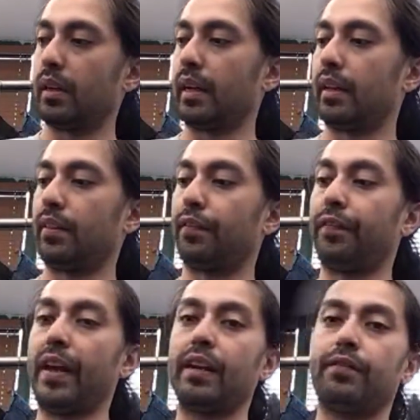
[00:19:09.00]
And the
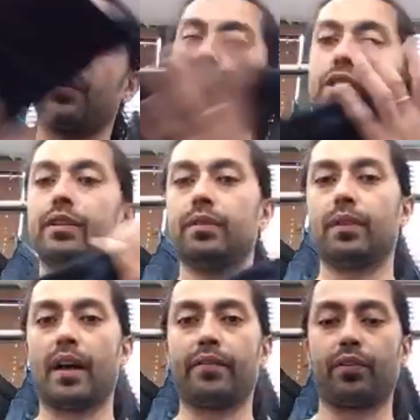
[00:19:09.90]
faded version,
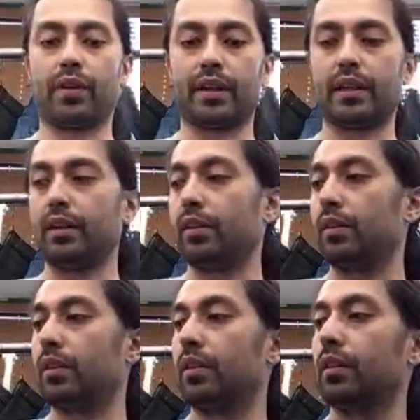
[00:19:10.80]
I have it right
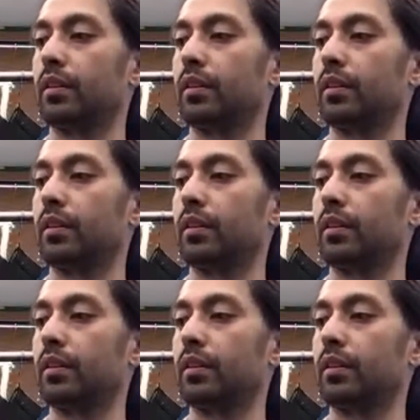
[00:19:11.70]
here